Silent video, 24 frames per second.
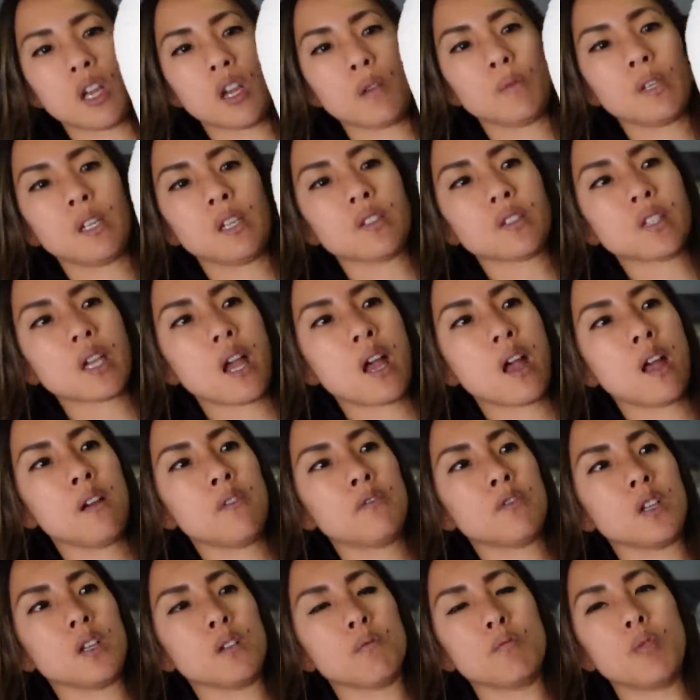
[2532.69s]
I mean, it's
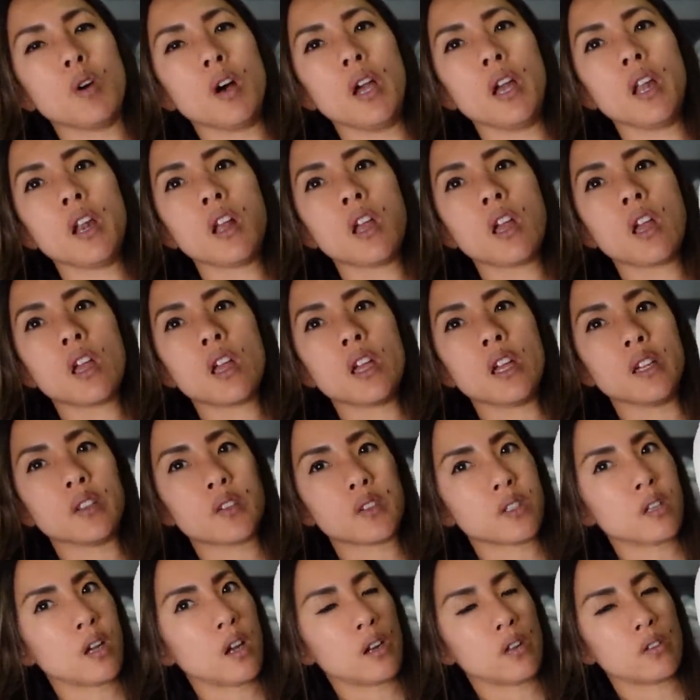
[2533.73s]
heavy, but
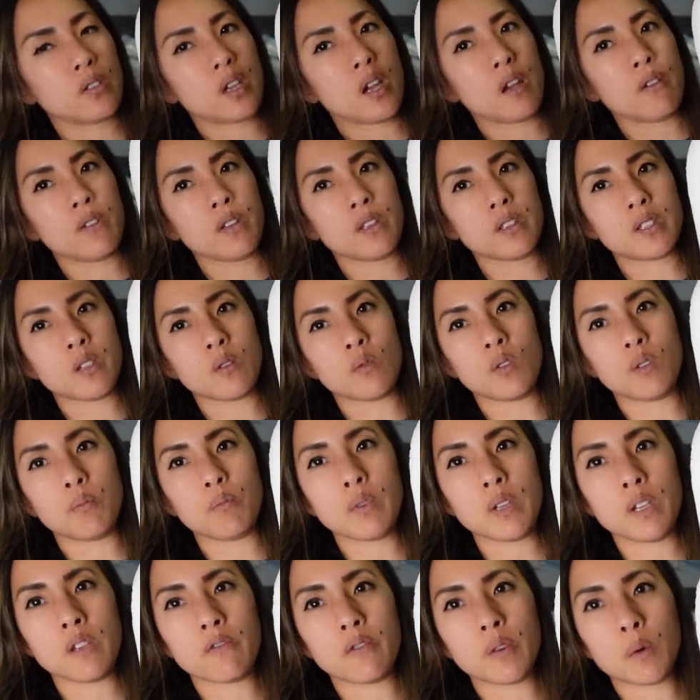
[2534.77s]
it's not as heavy as it would
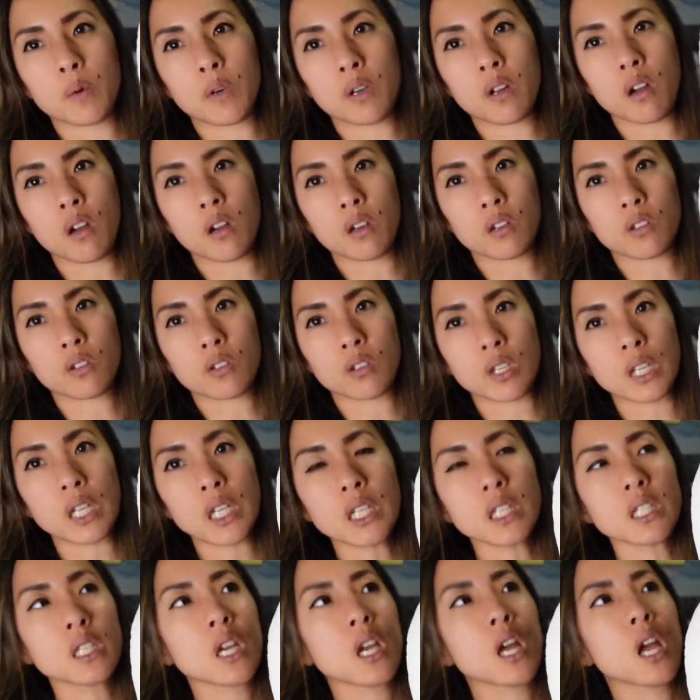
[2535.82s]
be if it were
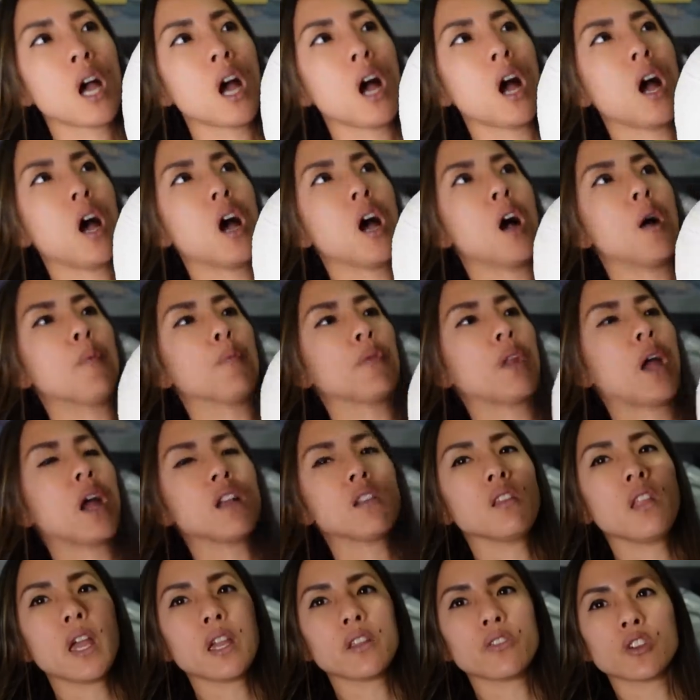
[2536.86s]
concrete. I
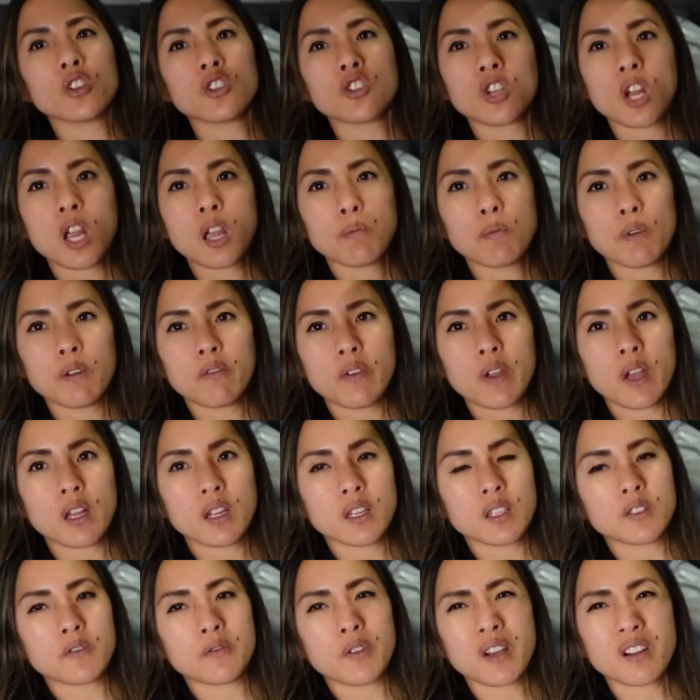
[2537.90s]
like the shape of it.
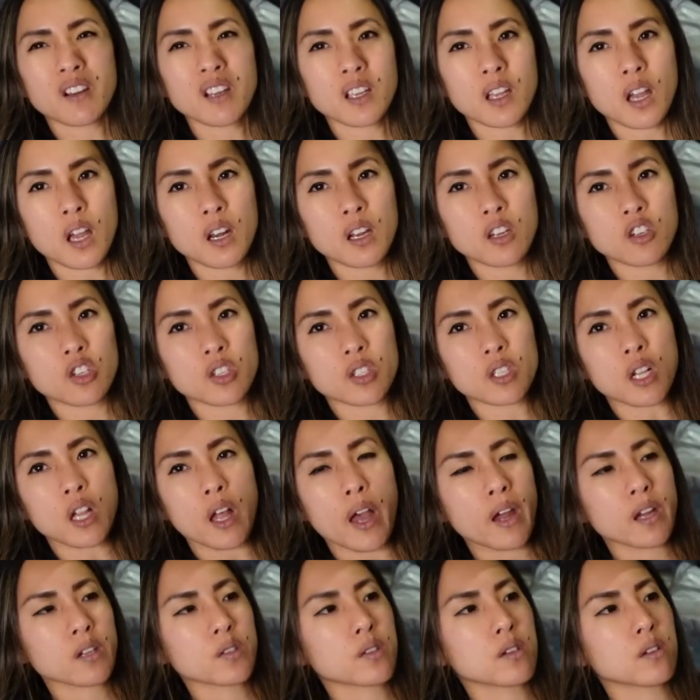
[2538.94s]
It's very kind of just
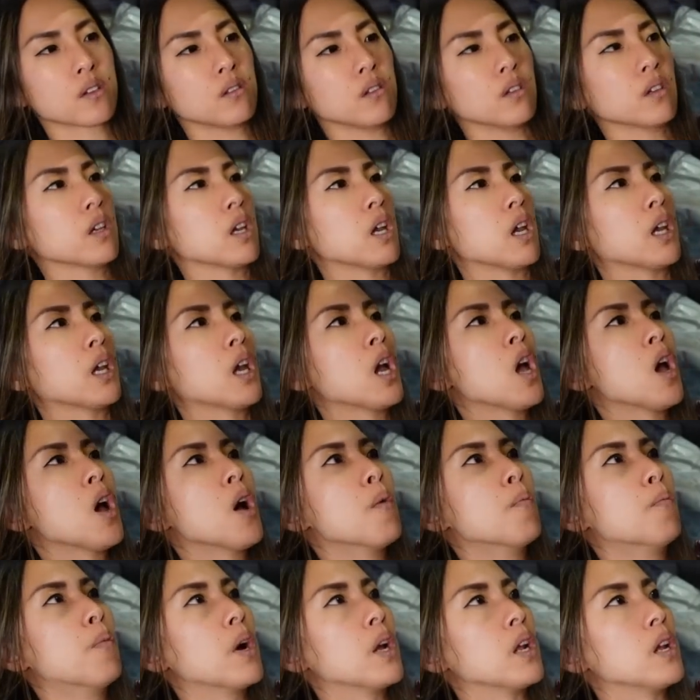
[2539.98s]
classic looking,
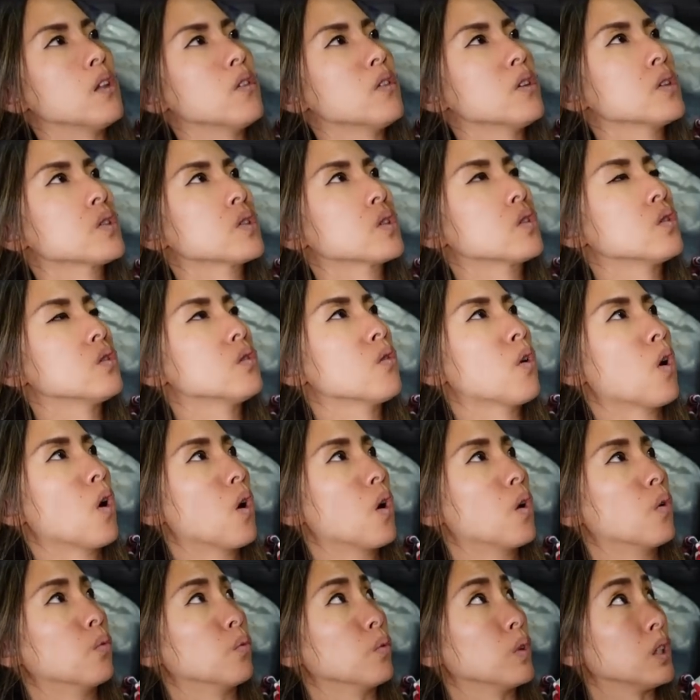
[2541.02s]
but in this new
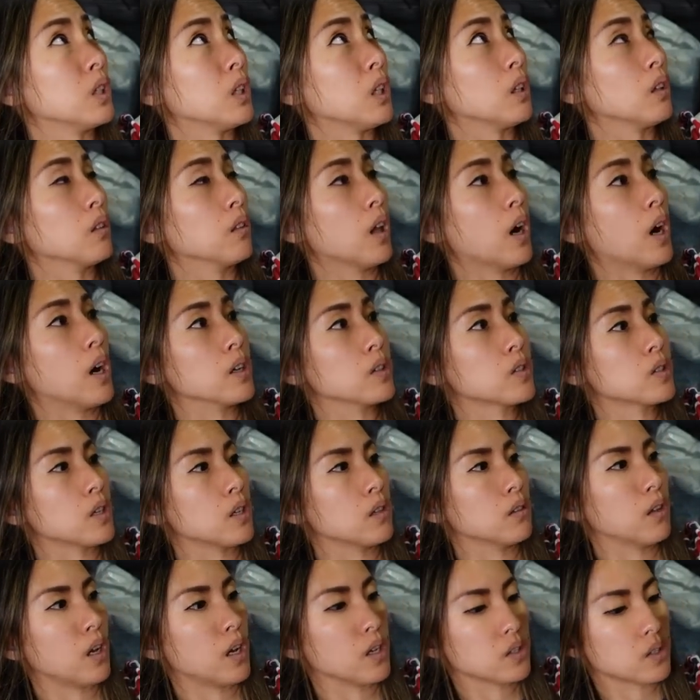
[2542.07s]
home, we need lots
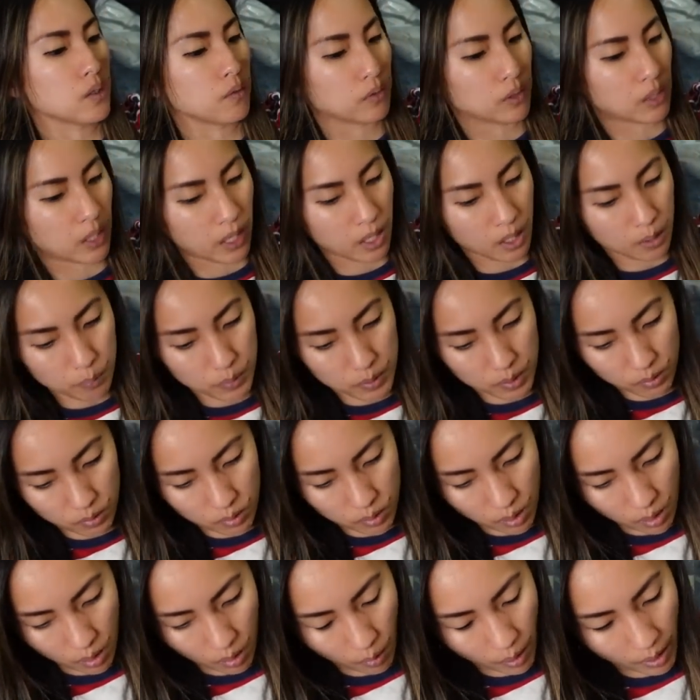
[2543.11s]
and lots of lamps.
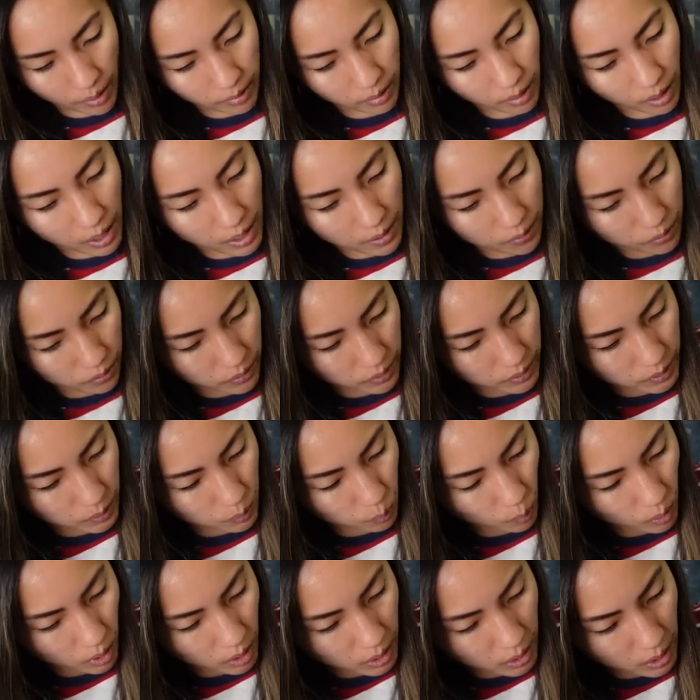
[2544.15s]
So I got this
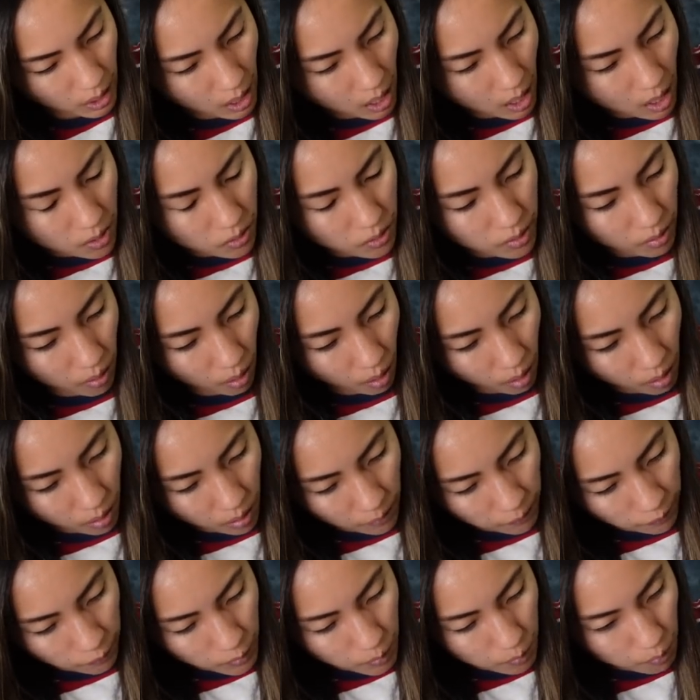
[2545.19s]
one. There are
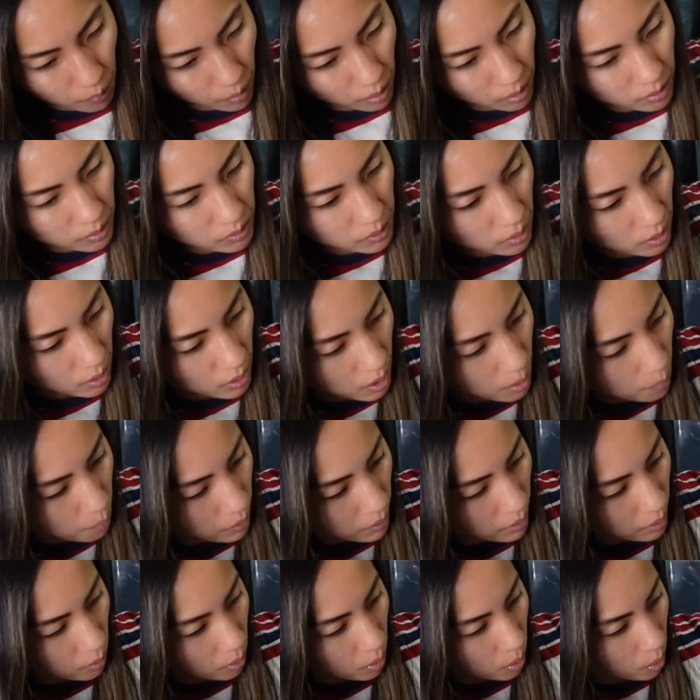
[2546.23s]
a few marks on it,
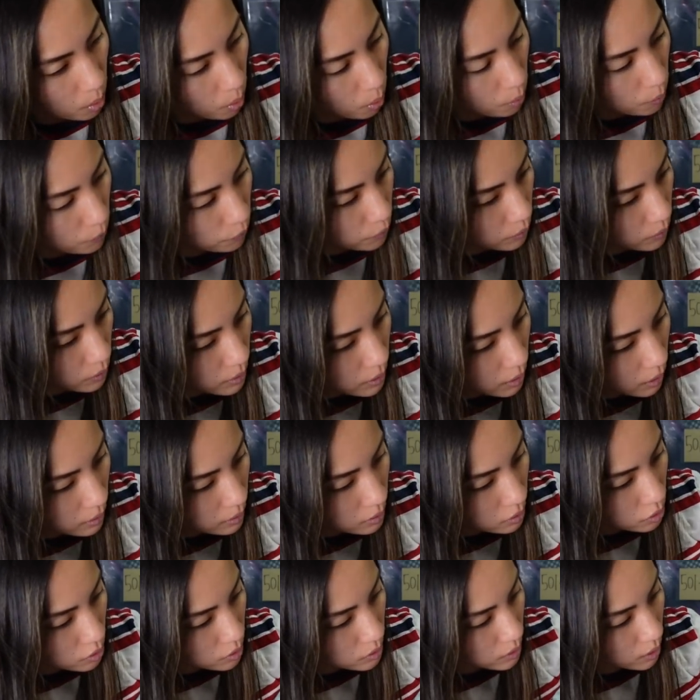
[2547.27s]
but hopefully I
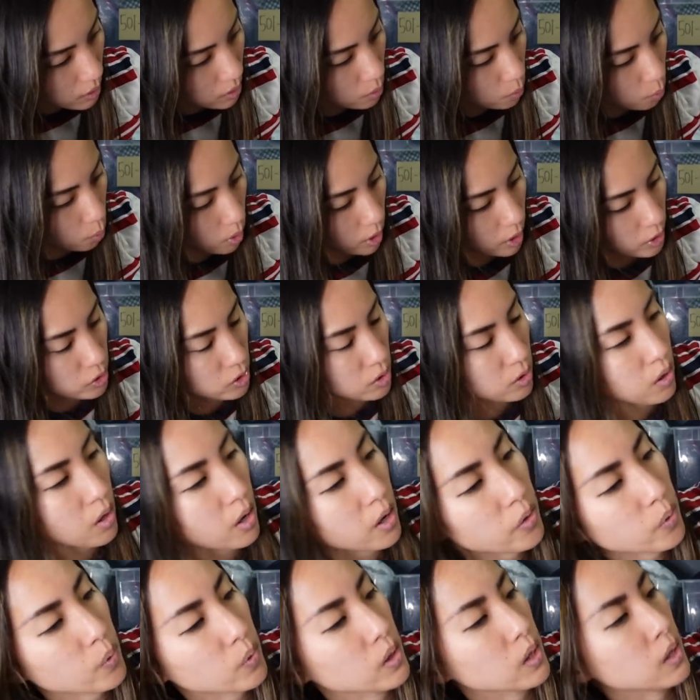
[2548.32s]
can just take a
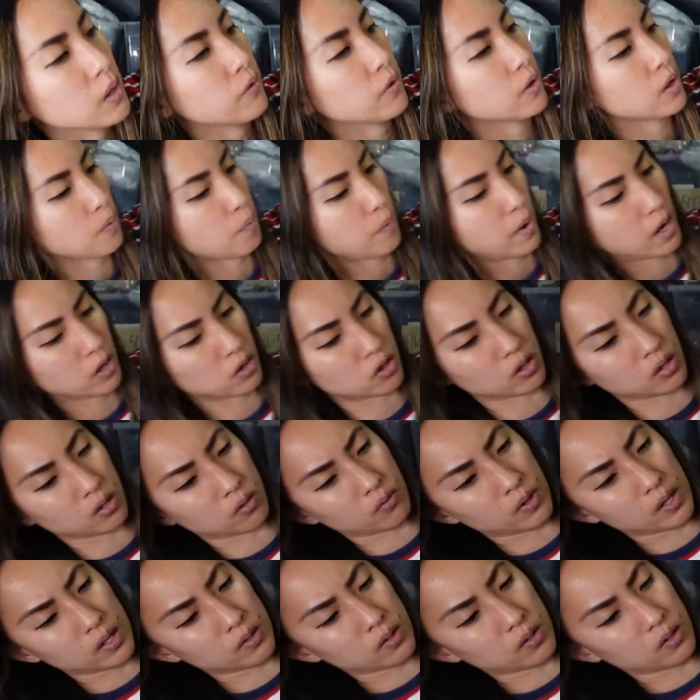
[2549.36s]
washcloth or even a magic
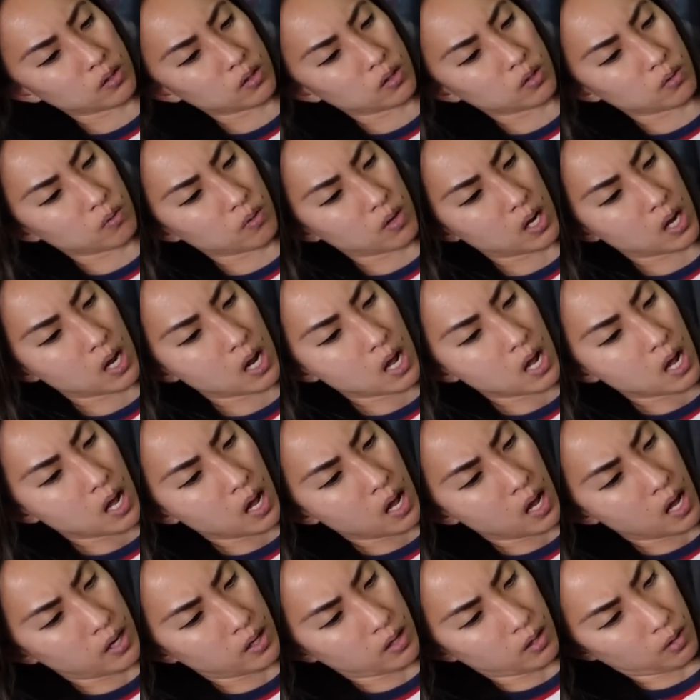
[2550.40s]
eraser to it
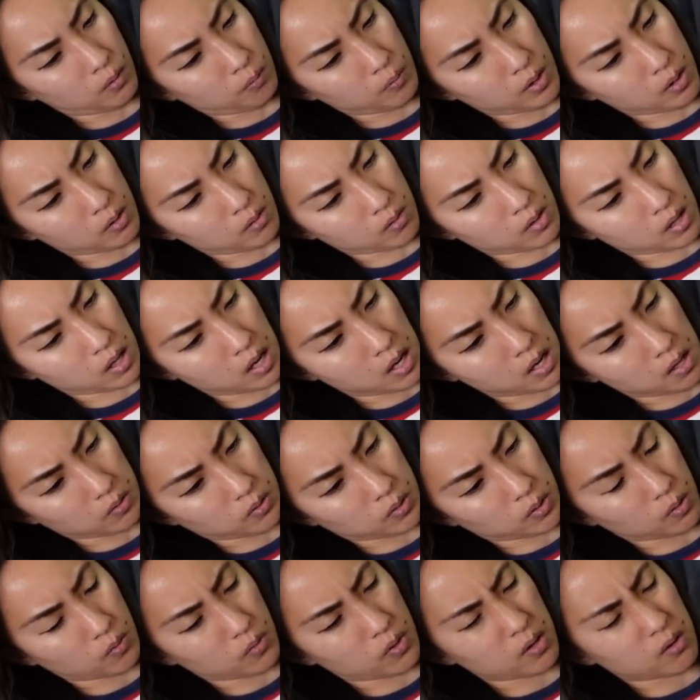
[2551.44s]
and it'll be okay.
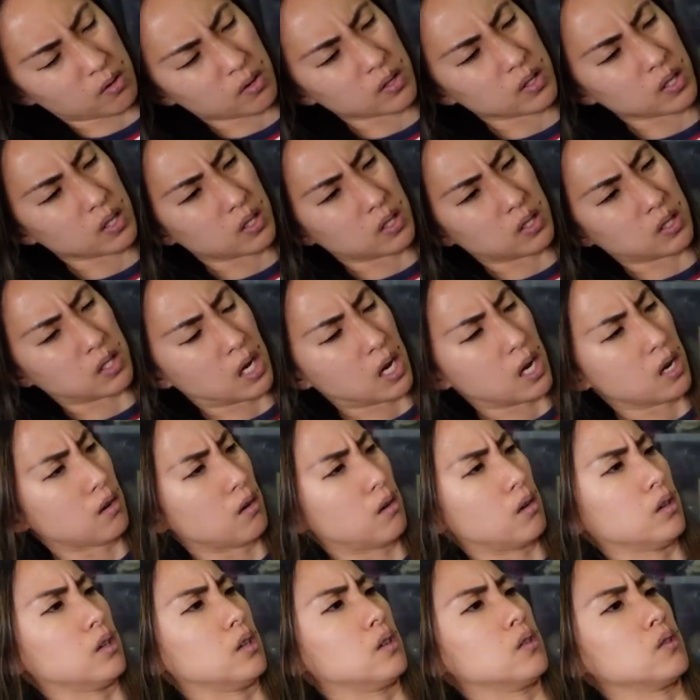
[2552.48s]
So there is a date
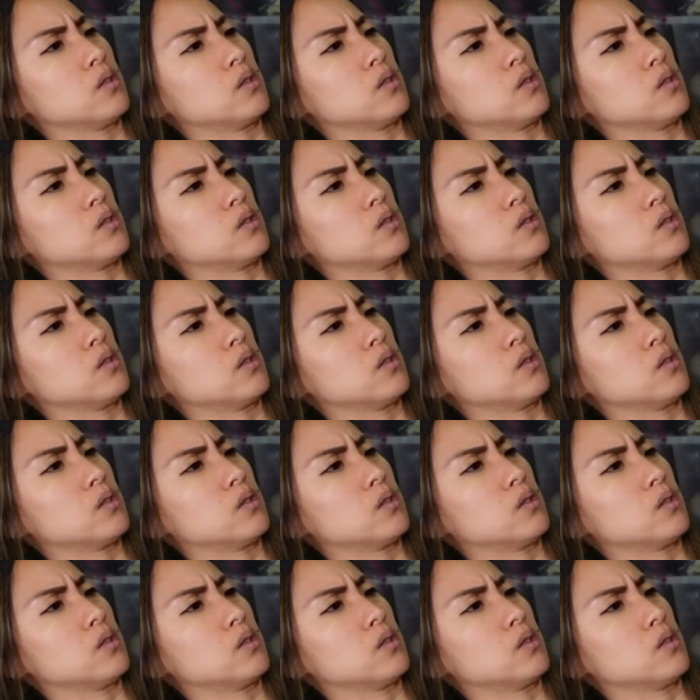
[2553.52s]
on here.